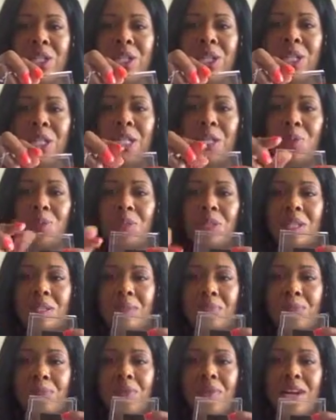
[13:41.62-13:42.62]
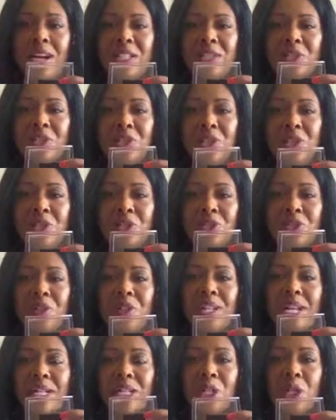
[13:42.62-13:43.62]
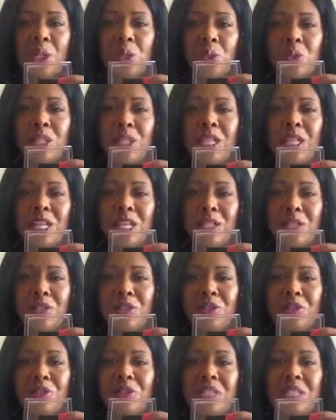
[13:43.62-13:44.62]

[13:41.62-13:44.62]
you know, a bronzer kind of golden color,